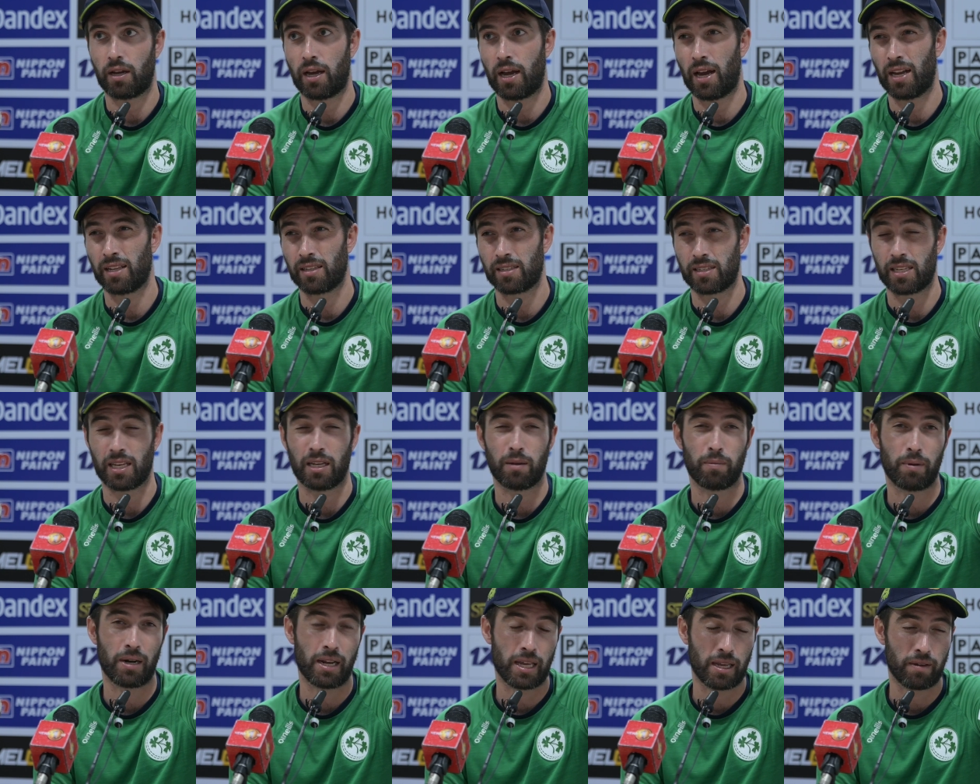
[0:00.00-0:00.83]
and still
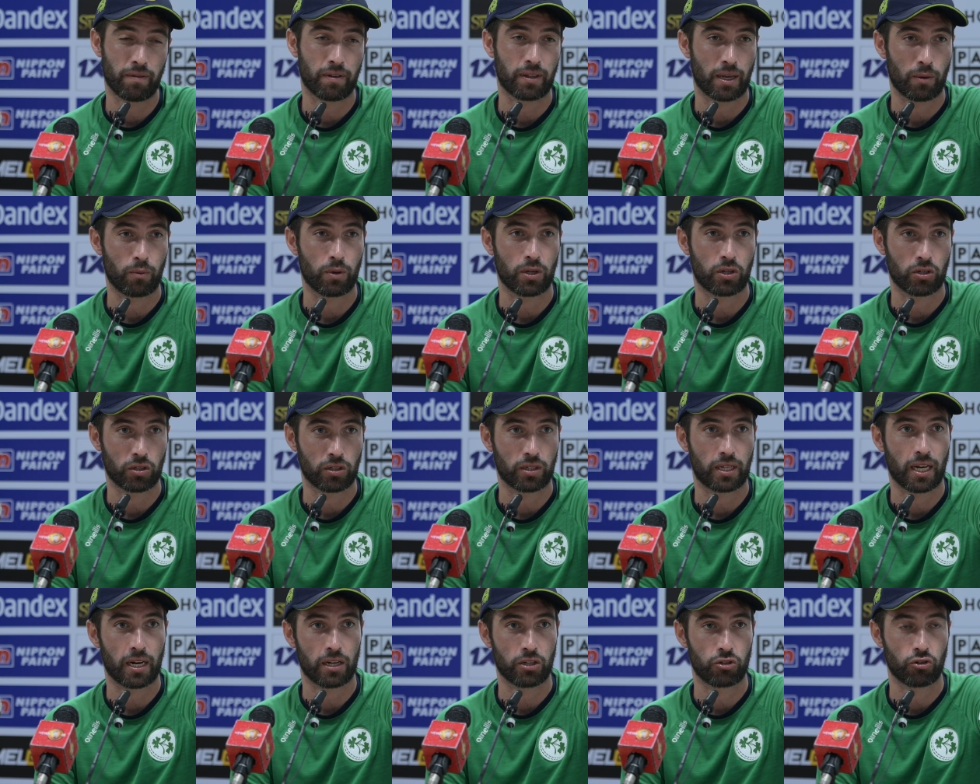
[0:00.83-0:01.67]
believing that we
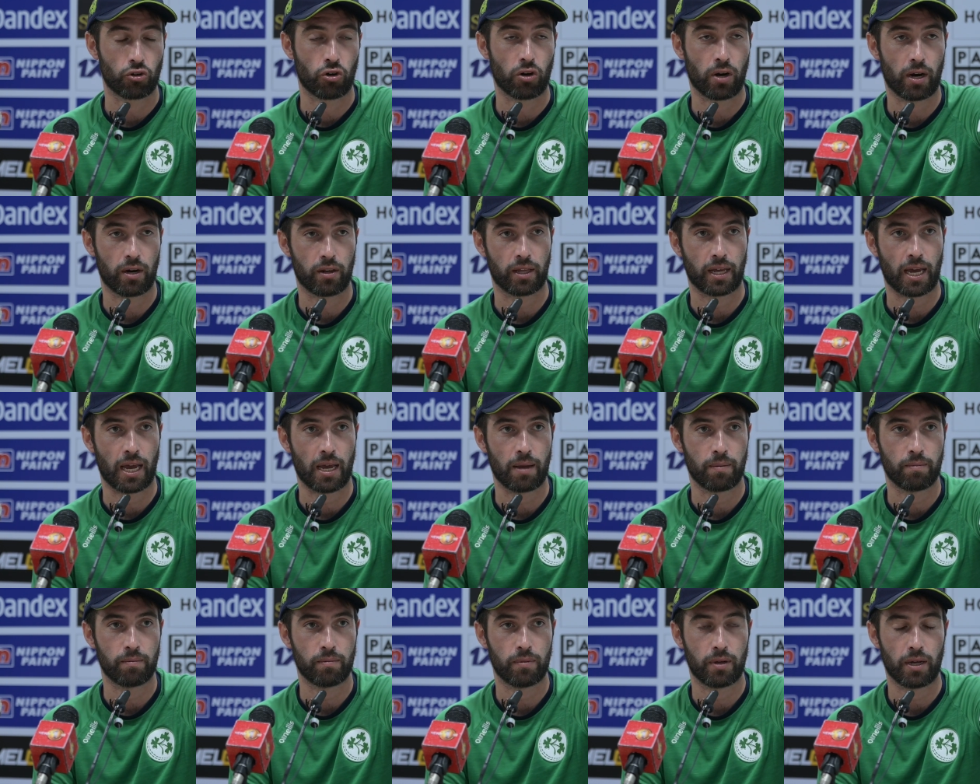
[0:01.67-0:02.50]
could get a draw out of the
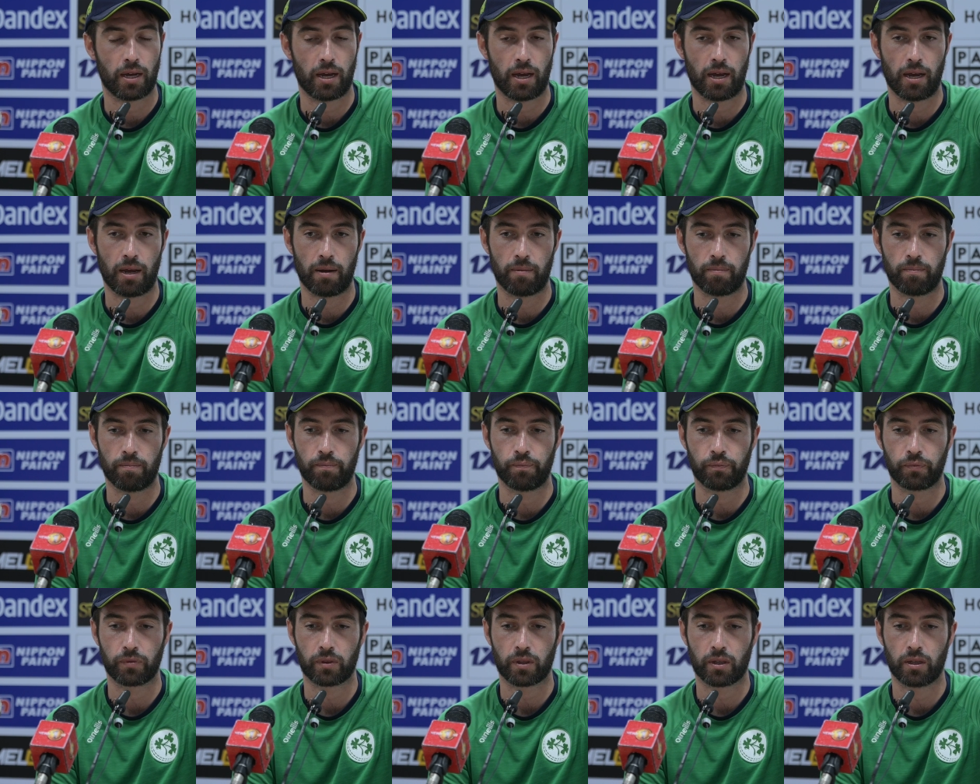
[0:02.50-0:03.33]
game
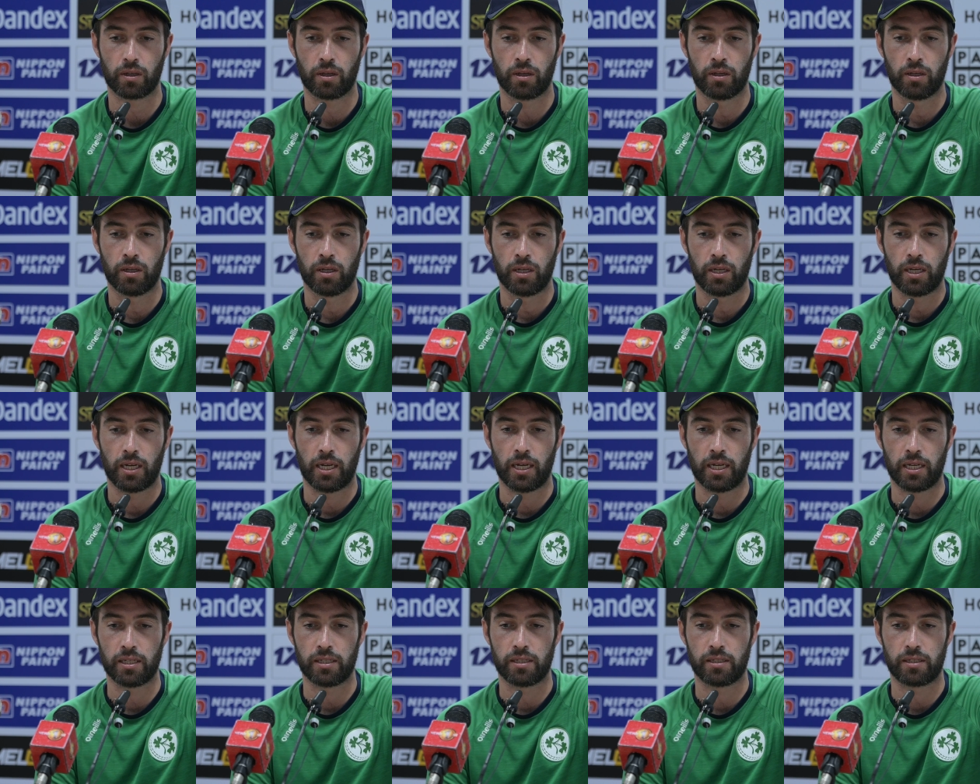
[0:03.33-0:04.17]

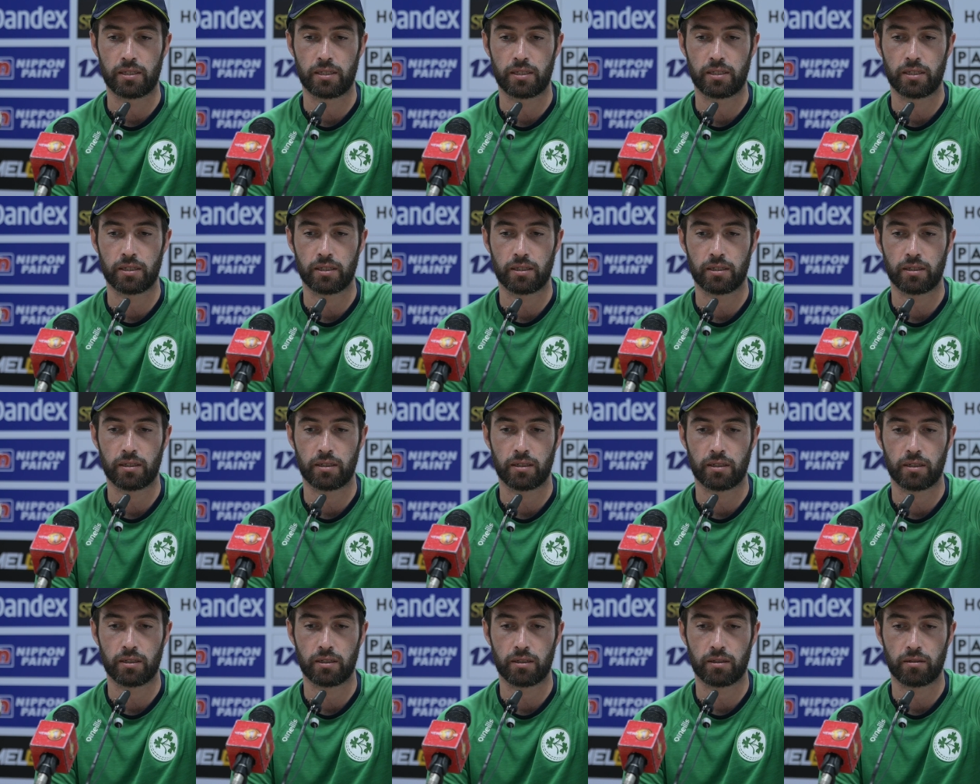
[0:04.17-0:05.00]
is
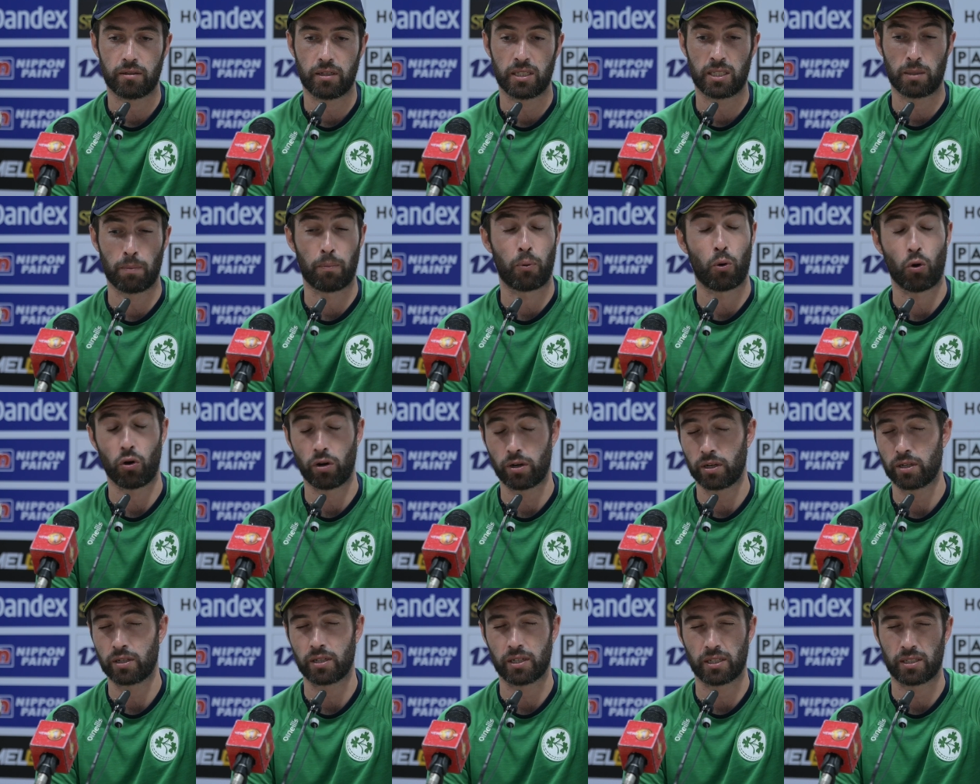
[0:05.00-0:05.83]

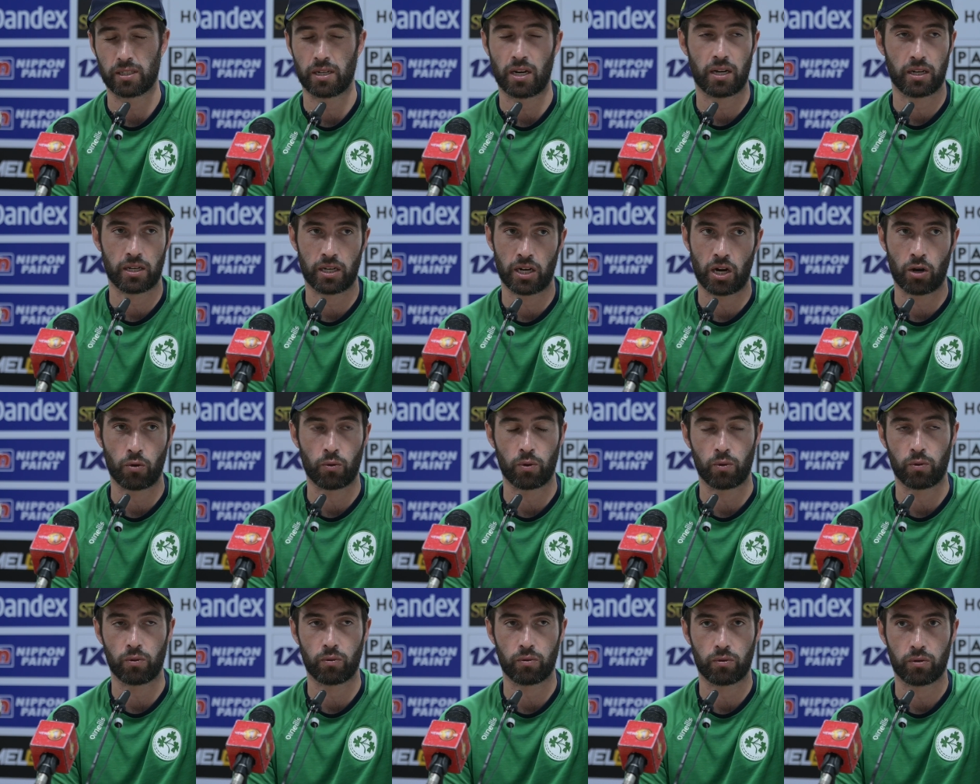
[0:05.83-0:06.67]
important. It's not,
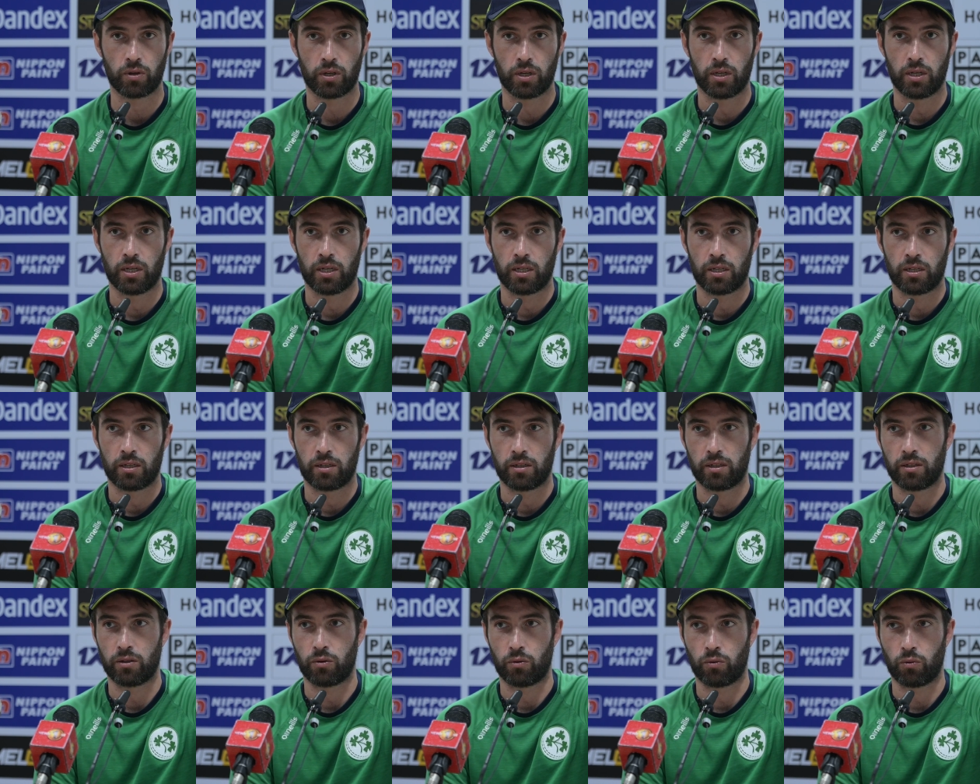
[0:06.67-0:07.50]

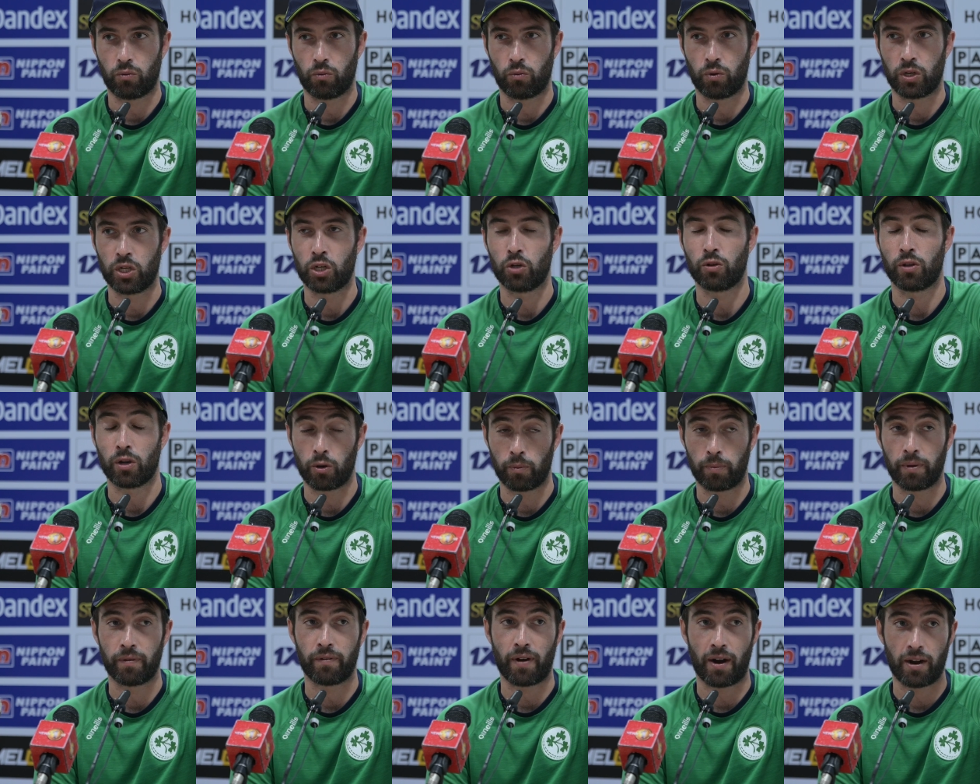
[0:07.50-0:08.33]
we knew that it
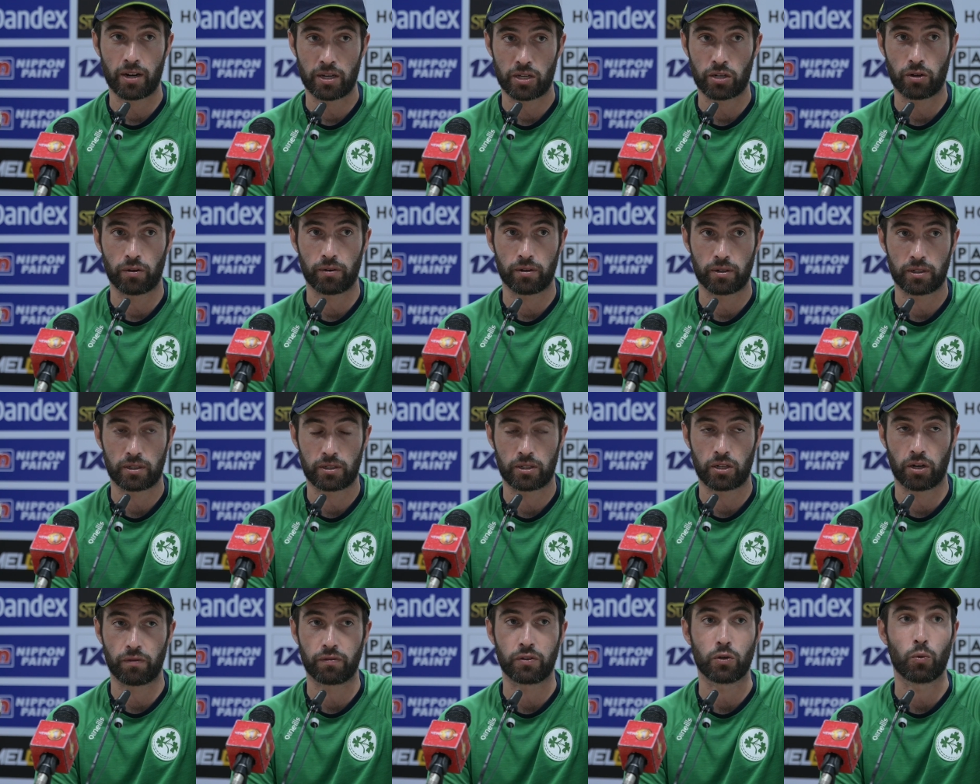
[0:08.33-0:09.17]
would be very
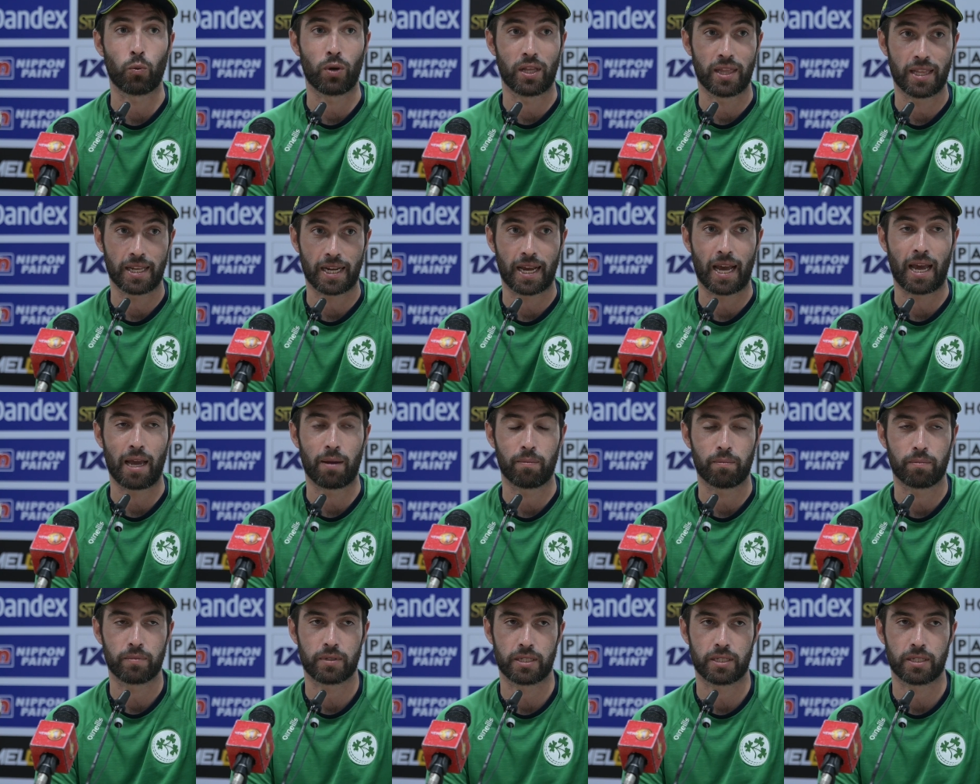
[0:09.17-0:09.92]
tough to win the game.